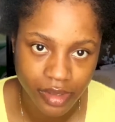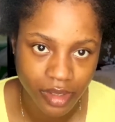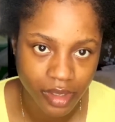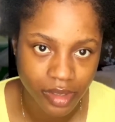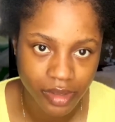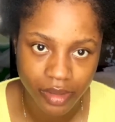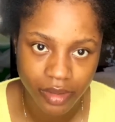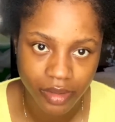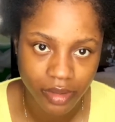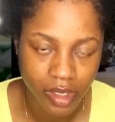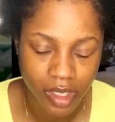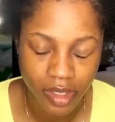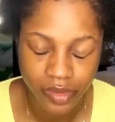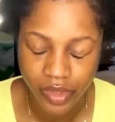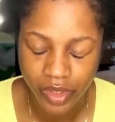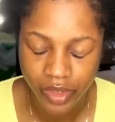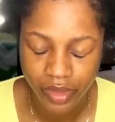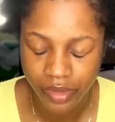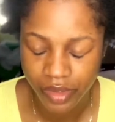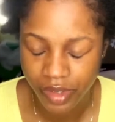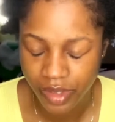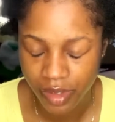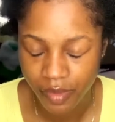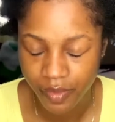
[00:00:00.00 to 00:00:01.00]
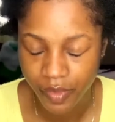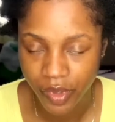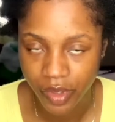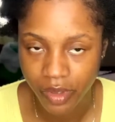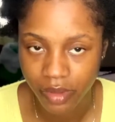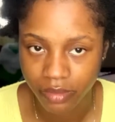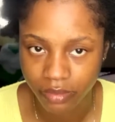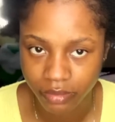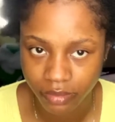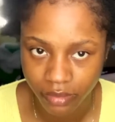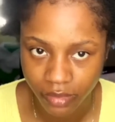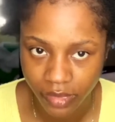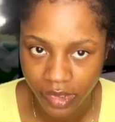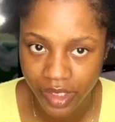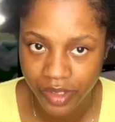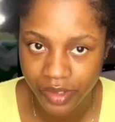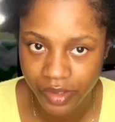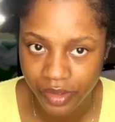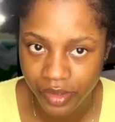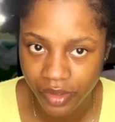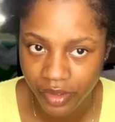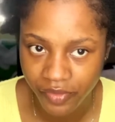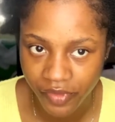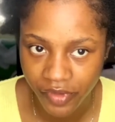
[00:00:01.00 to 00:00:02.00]
I don't know how she does it, but that's a
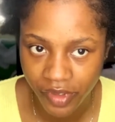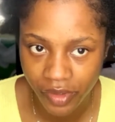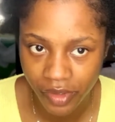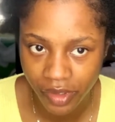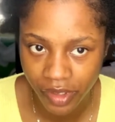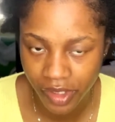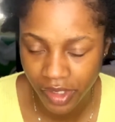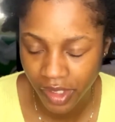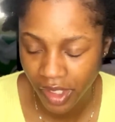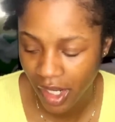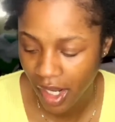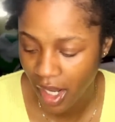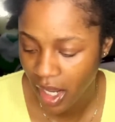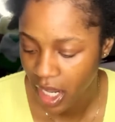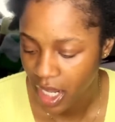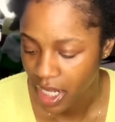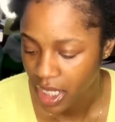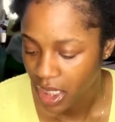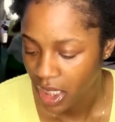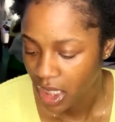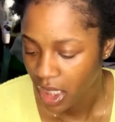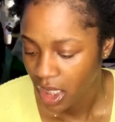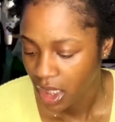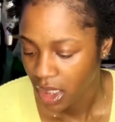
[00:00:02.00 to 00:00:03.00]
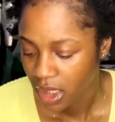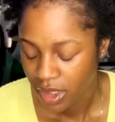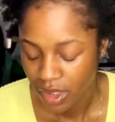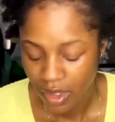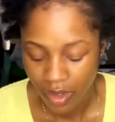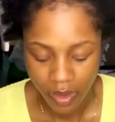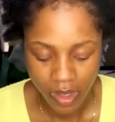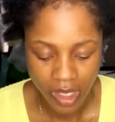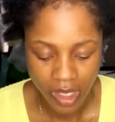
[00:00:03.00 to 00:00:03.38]
talk for another day. So